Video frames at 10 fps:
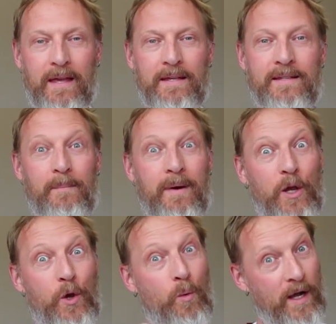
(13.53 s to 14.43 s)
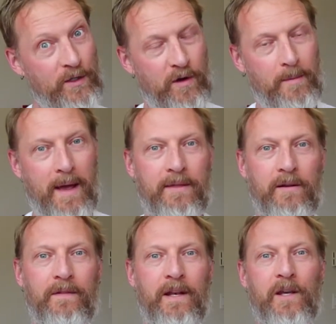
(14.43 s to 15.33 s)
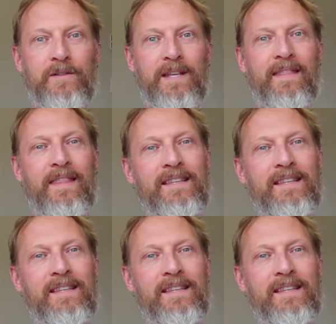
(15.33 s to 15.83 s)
somebody who watched one of my other videos and